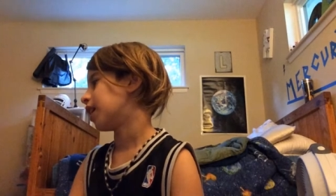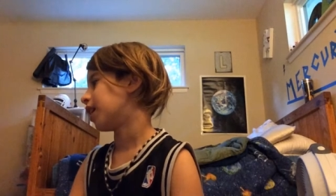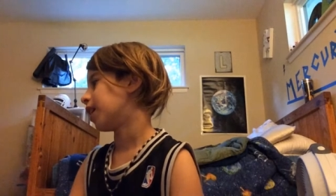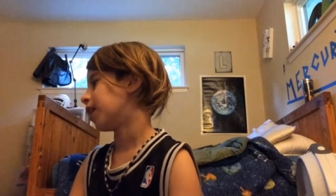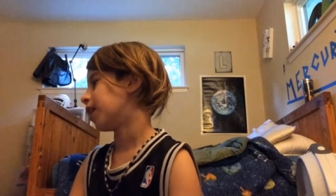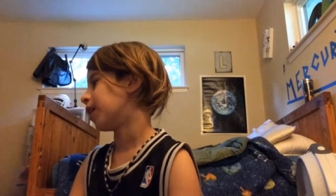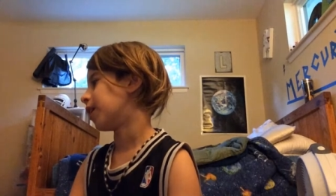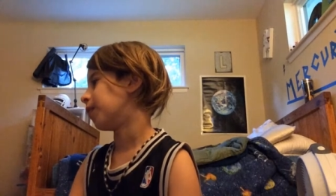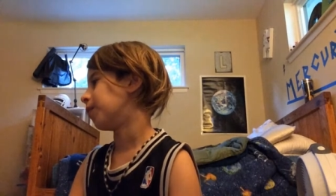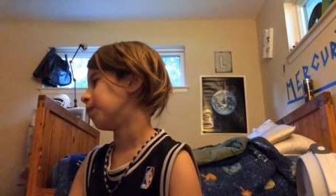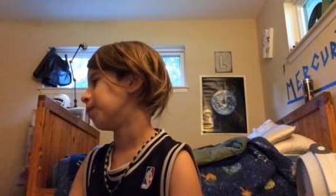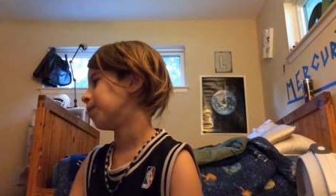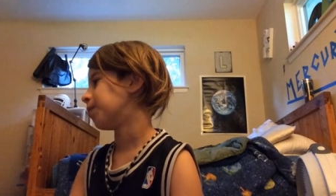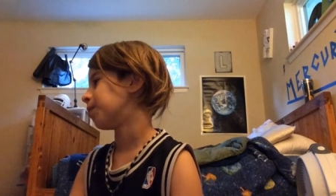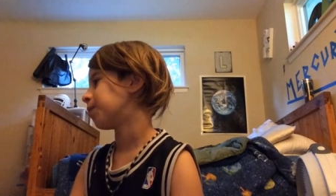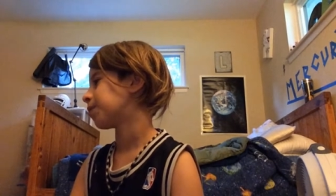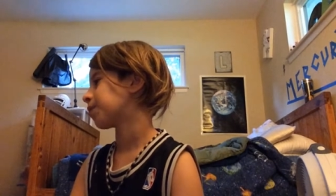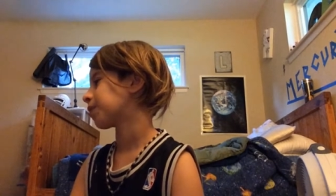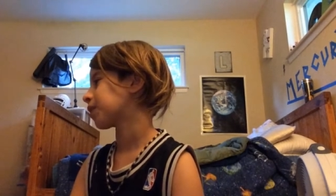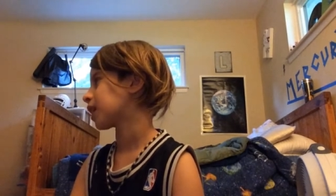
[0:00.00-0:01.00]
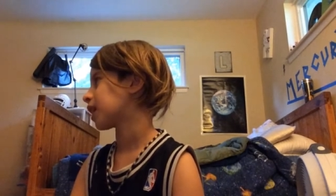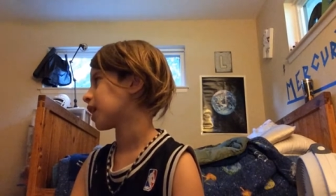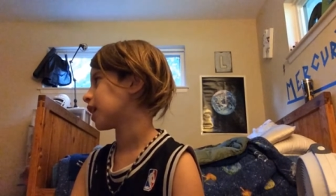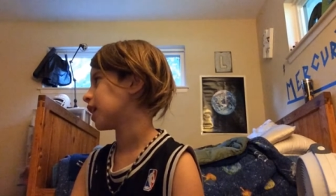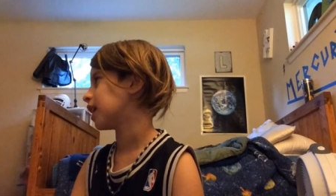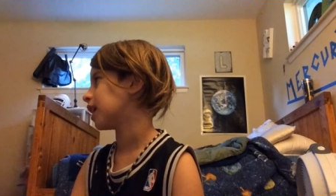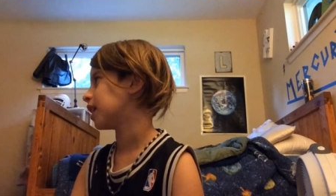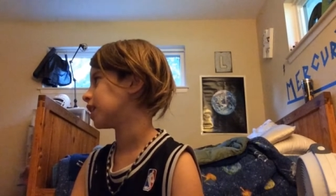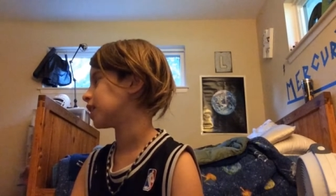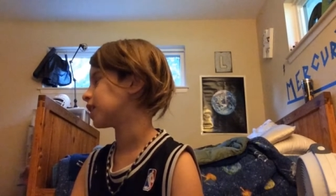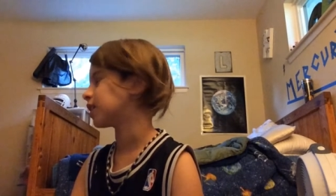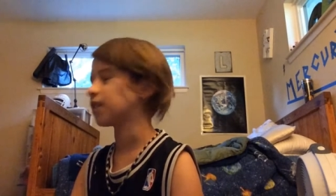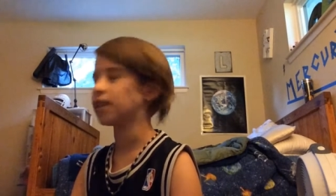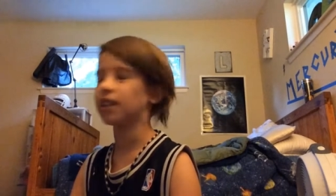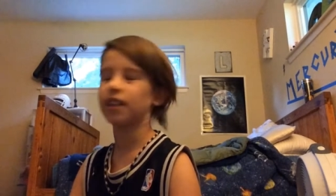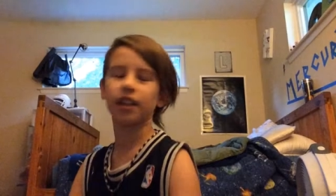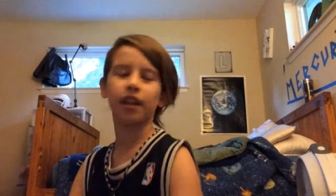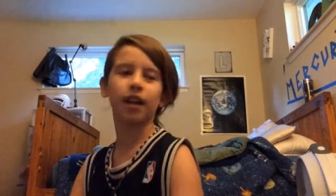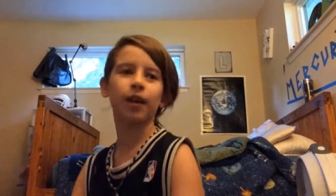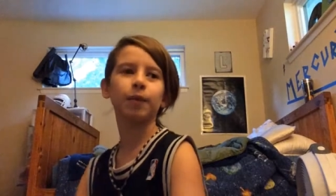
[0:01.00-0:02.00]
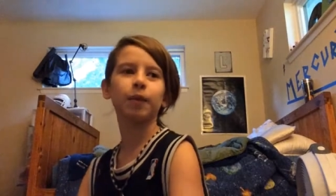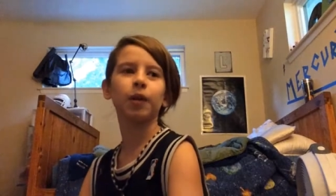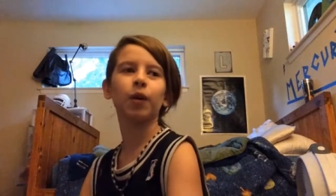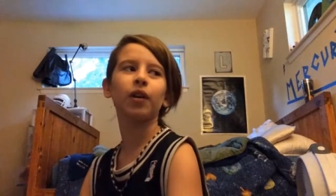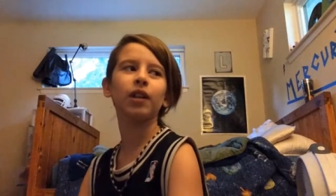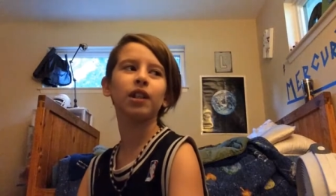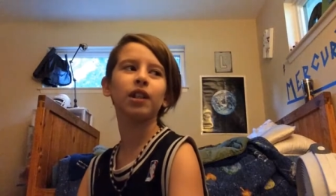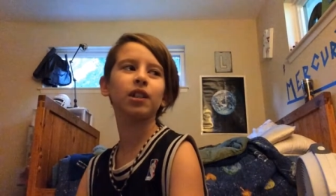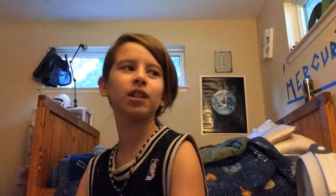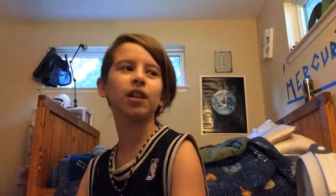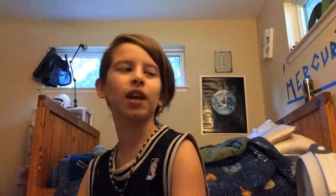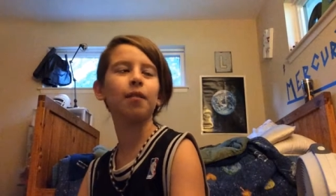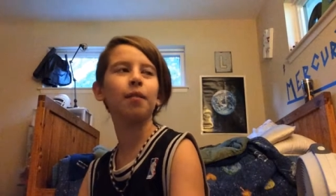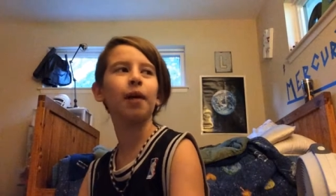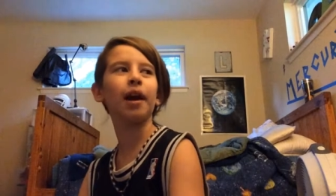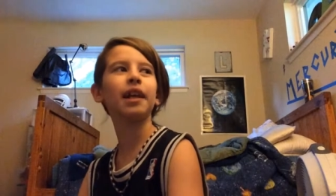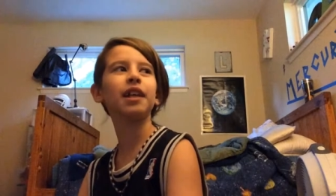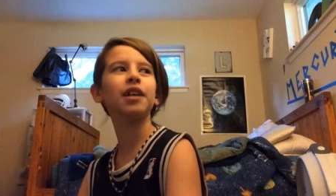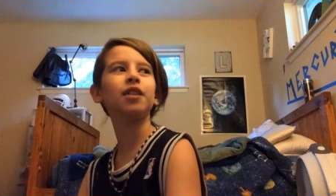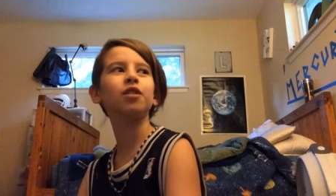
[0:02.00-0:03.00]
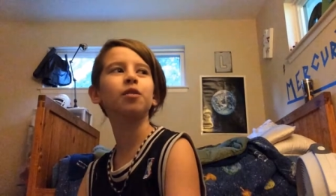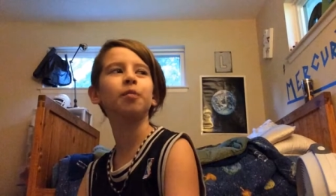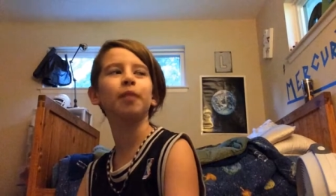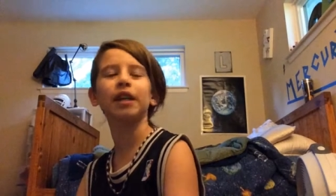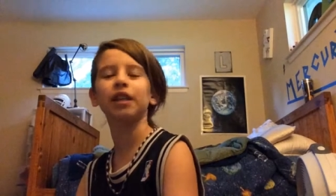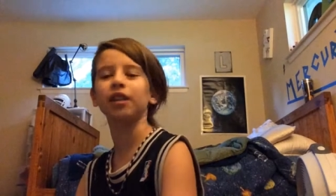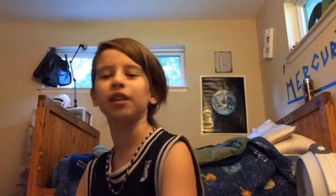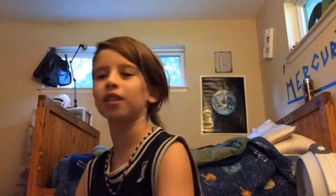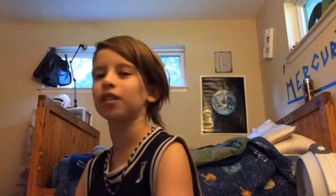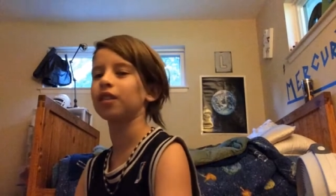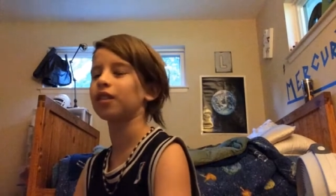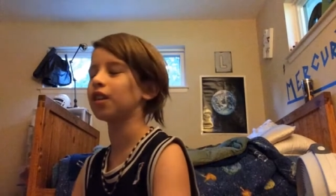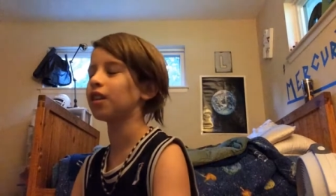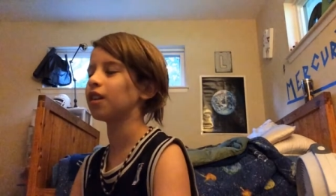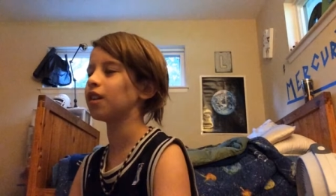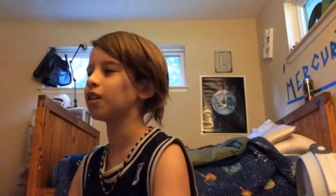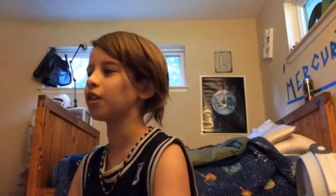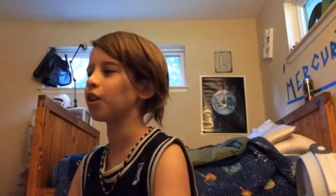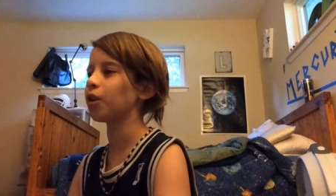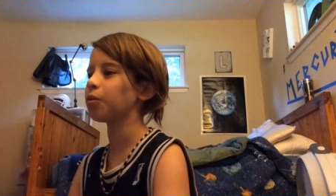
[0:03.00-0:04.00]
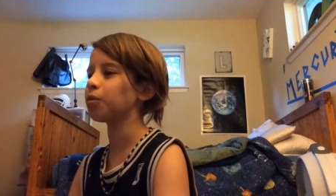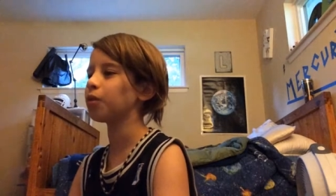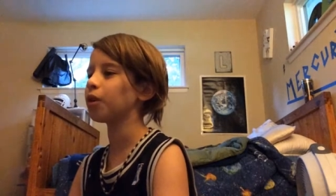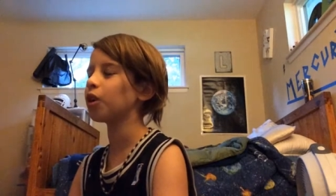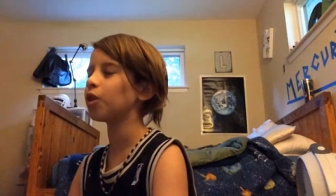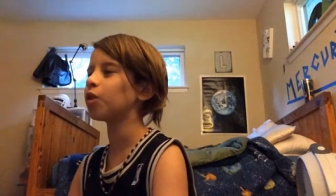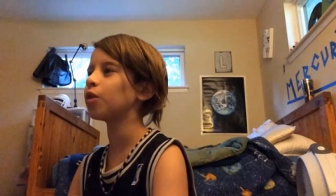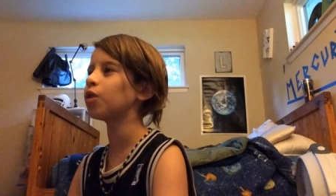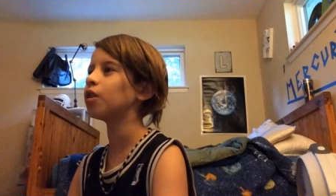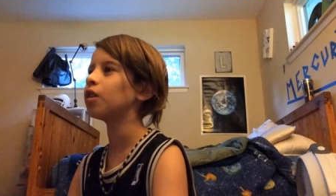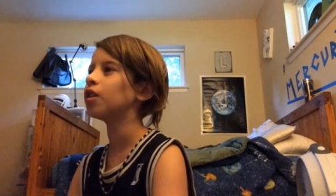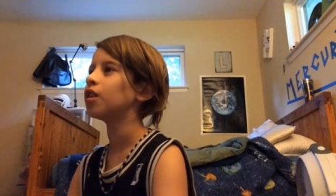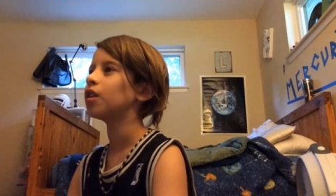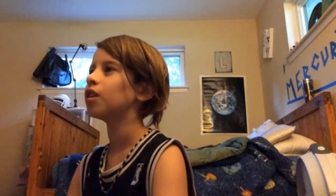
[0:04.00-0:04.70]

Um, and it's I'm going to I might use my GoPro.